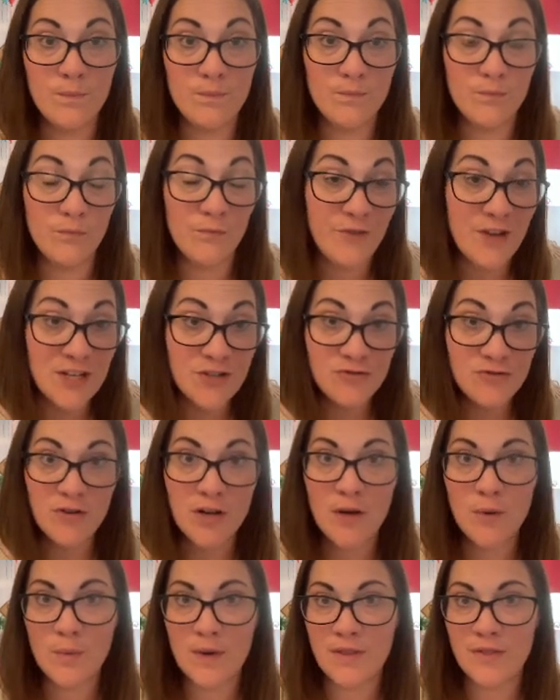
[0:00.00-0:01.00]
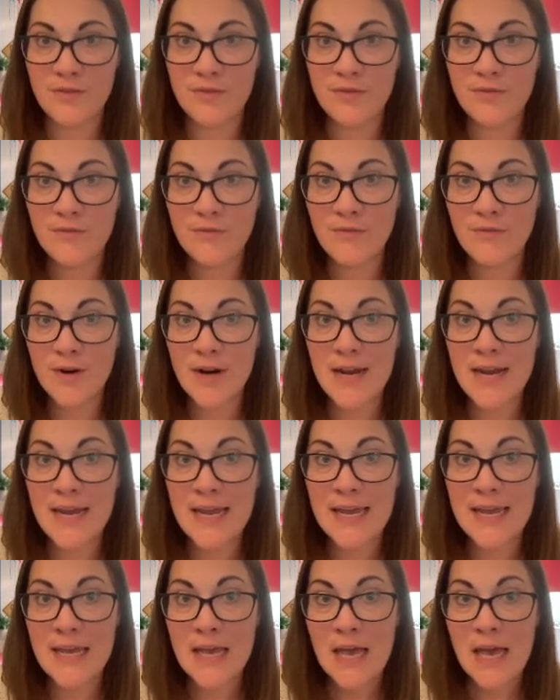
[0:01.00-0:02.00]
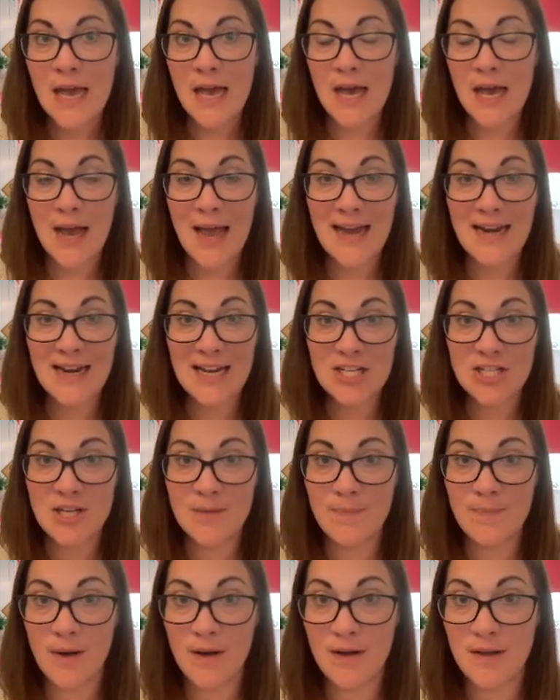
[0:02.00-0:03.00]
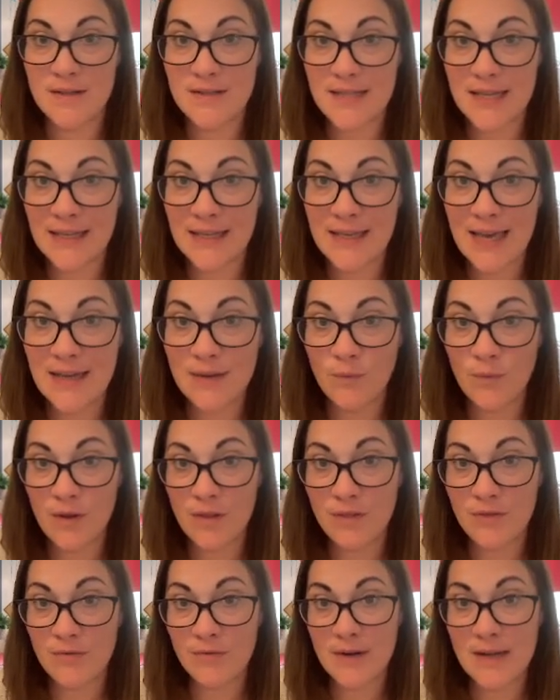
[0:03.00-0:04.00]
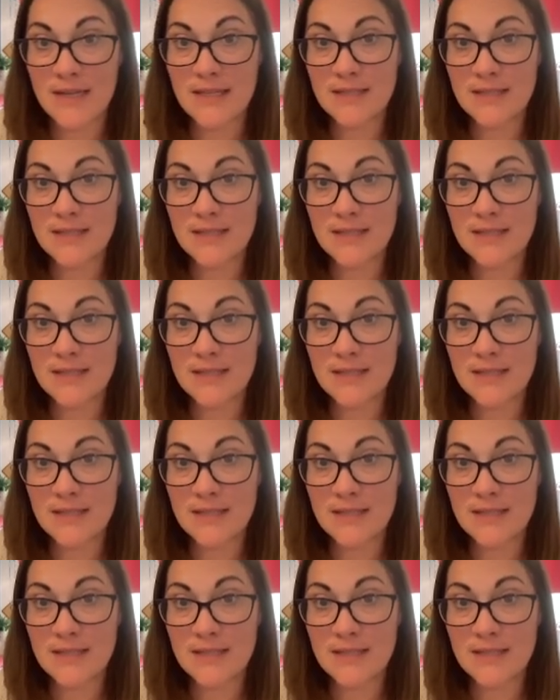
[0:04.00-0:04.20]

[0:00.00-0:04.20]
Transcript: Vidra with 3, had Ashley Barnes again with 3.